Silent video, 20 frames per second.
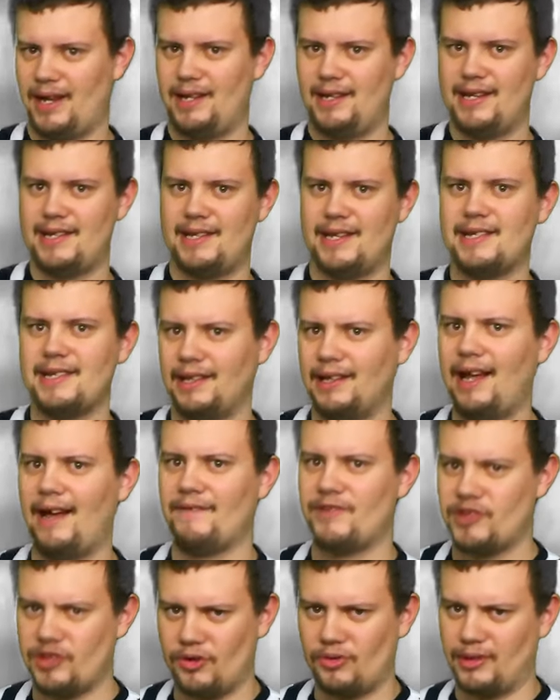this is a
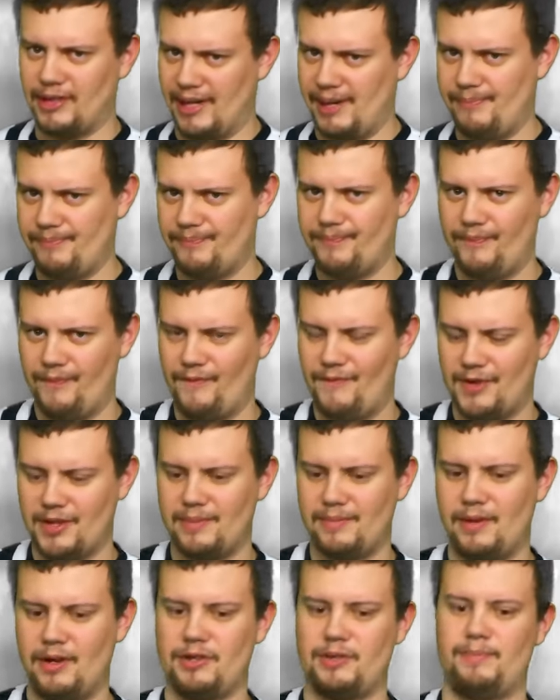love story
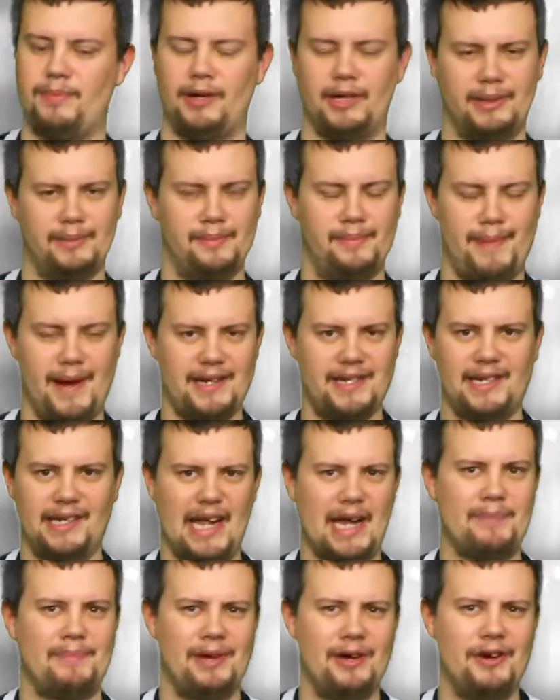for the most part.
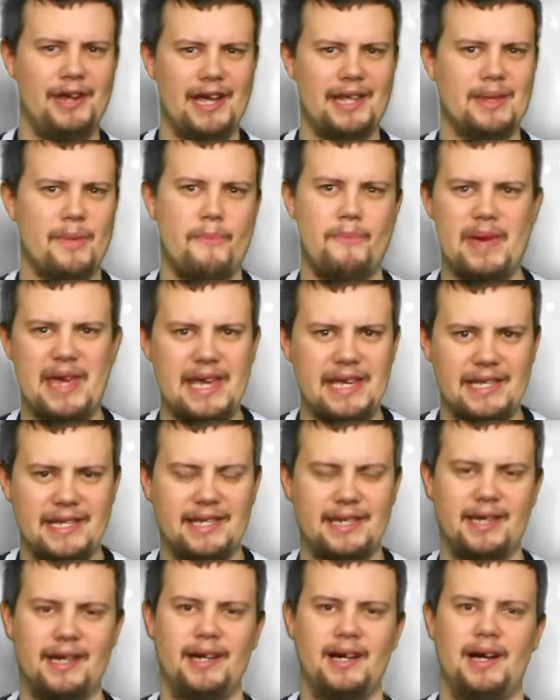Basically like Beauty and the
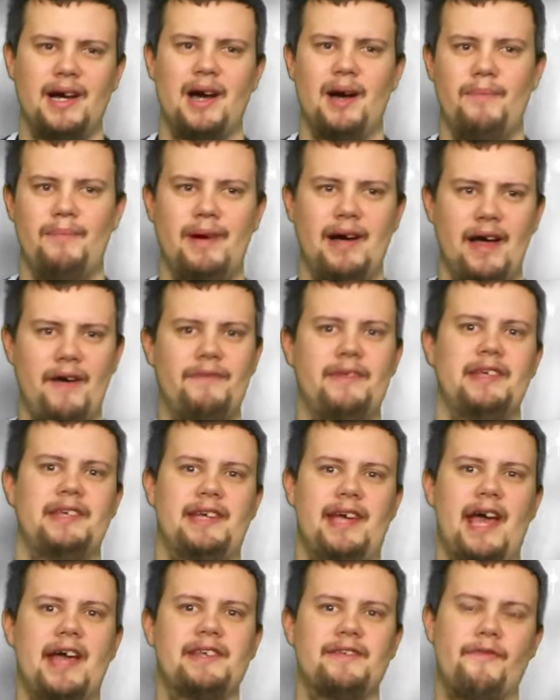Beast. But in
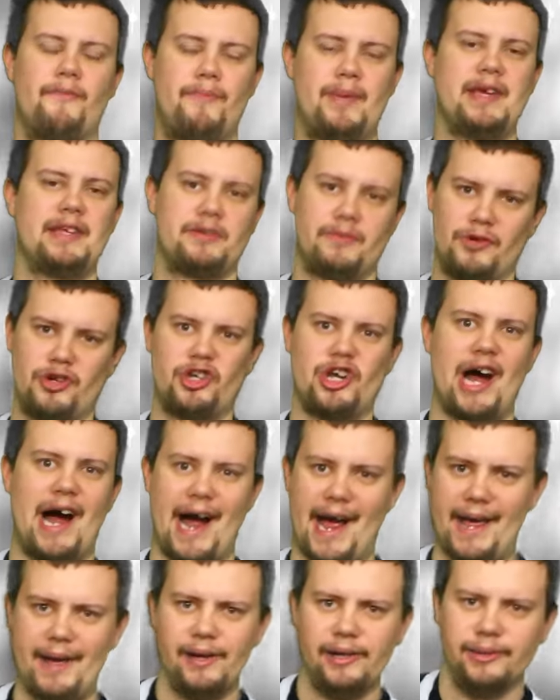this case, if Beast was
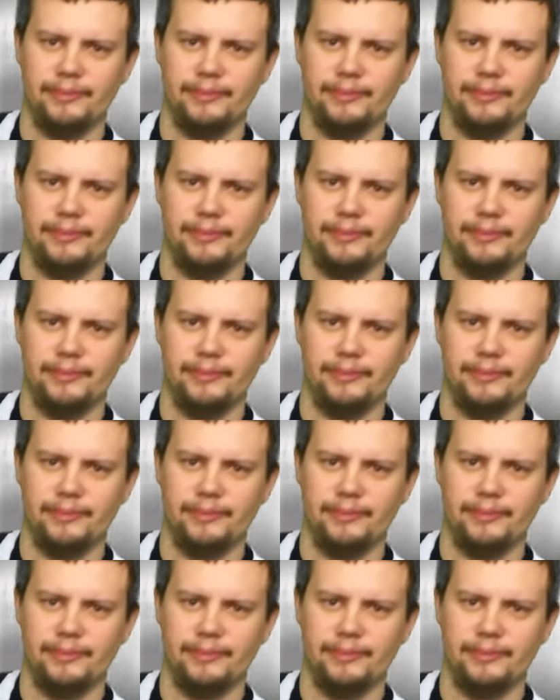shy.